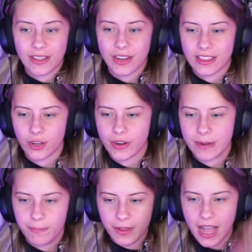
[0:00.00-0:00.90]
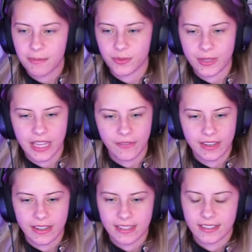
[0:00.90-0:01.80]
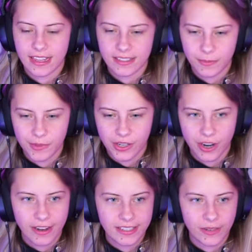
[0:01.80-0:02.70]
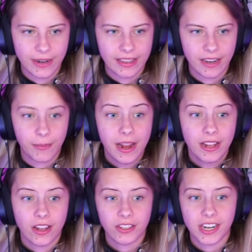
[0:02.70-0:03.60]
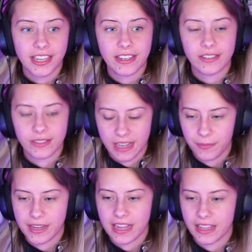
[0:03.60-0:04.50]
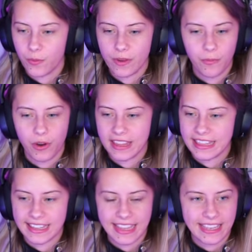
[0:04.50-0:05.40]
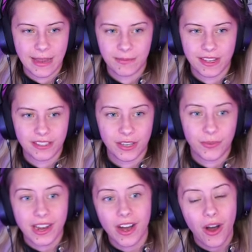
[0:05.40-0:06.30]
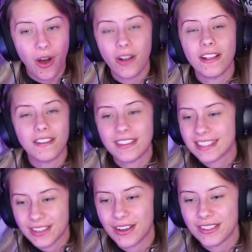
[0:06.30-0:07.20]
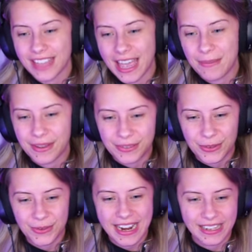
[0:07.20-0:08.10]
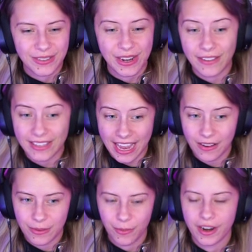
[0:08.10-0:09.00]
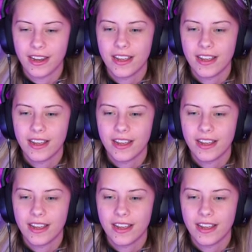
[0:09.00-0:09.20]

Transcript: Look at the green blobs. We love it. That's that's some good content right there. Long shot kills. Yep, we got like one more, I think, in that game, so that's good. We got all of the skulls camos. Great. So I don't have to count anymore.